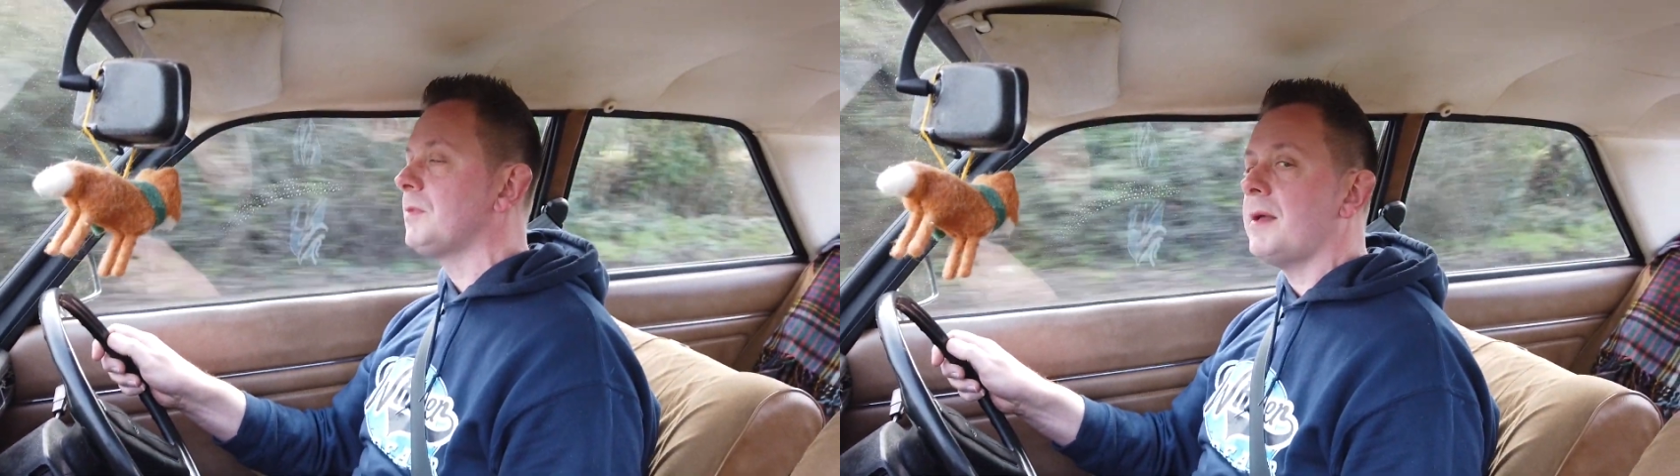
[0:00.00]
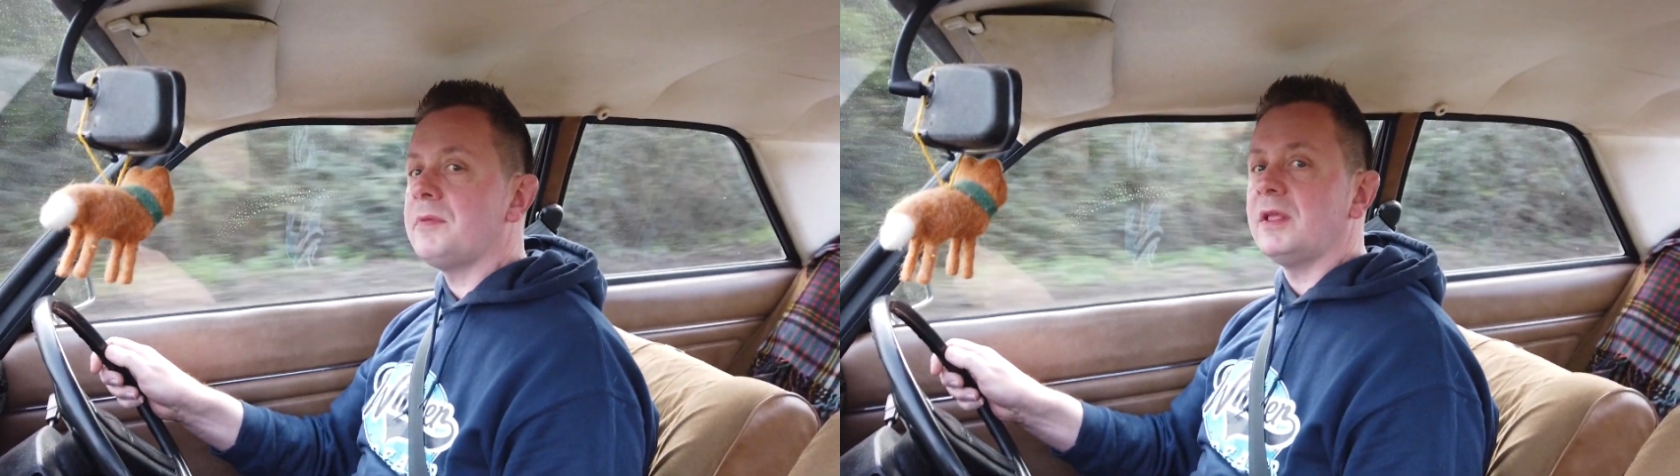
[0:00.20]

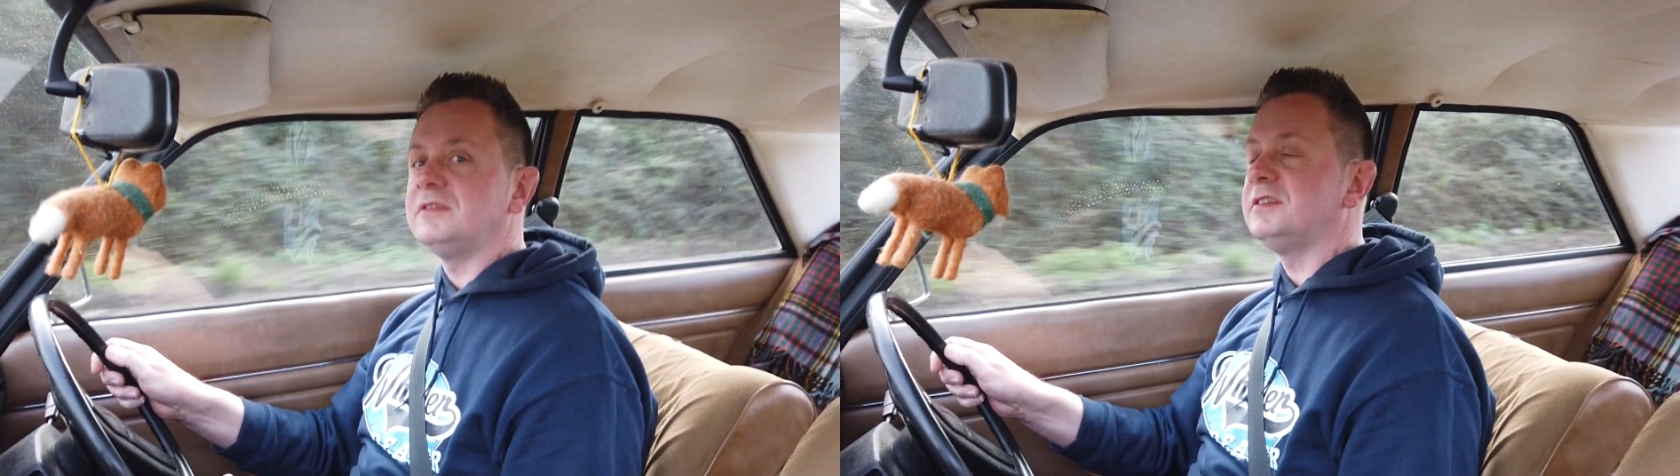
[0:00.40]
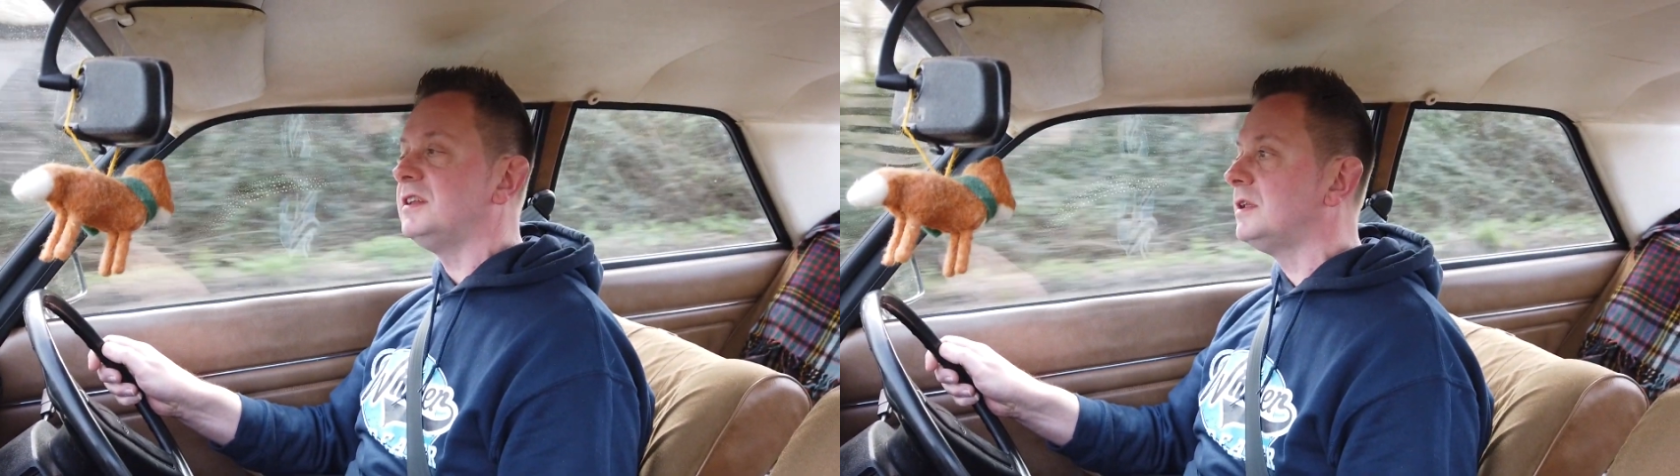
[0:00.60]

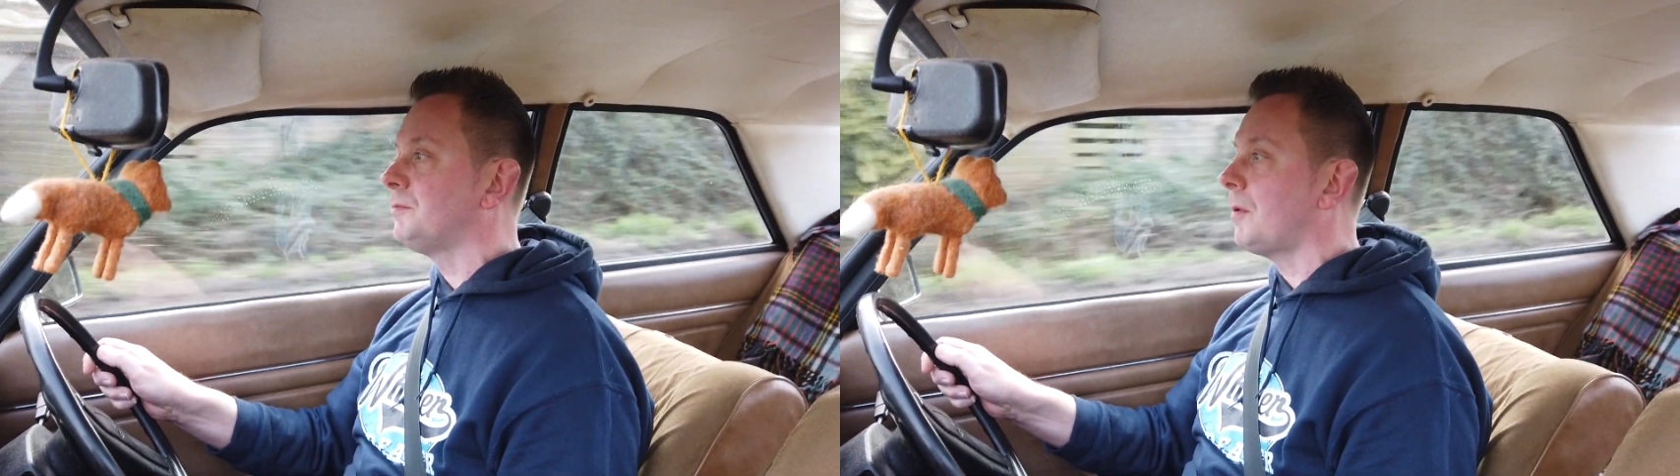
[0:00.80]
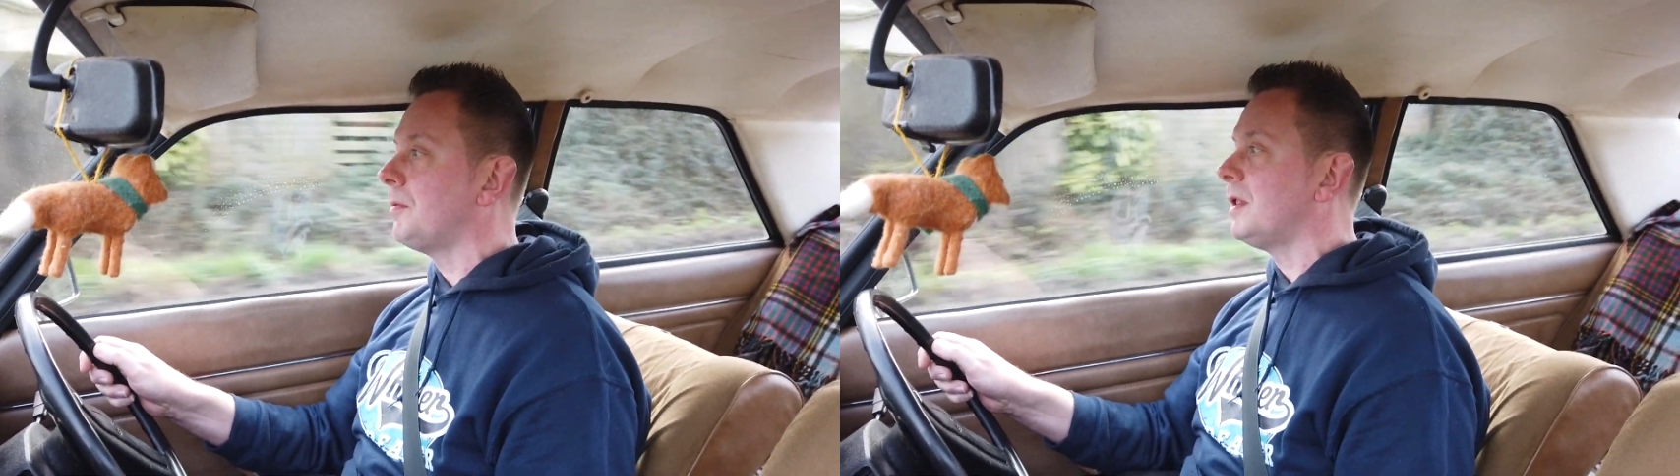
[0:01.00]
everything's seated
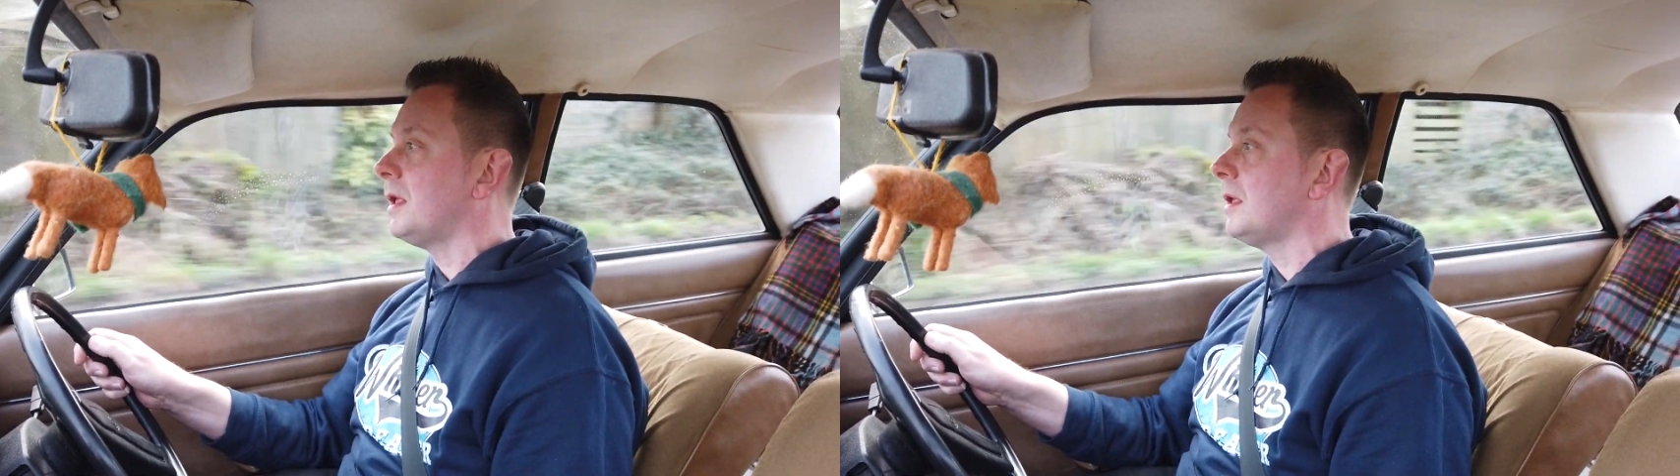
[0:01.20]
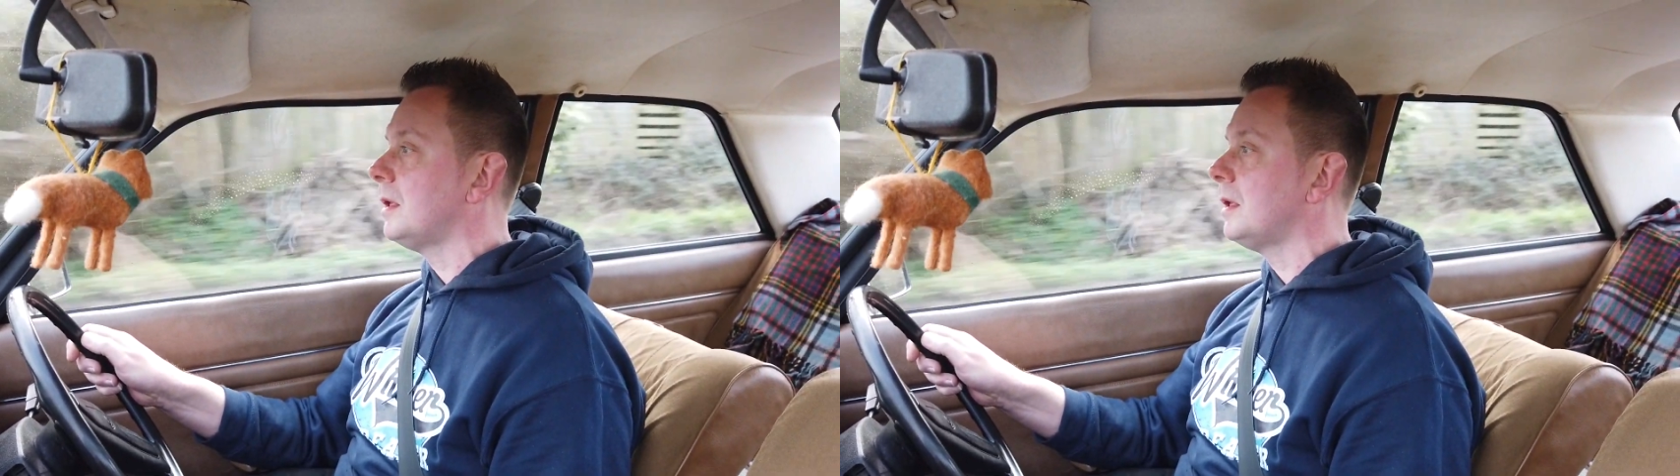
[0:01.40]
properly.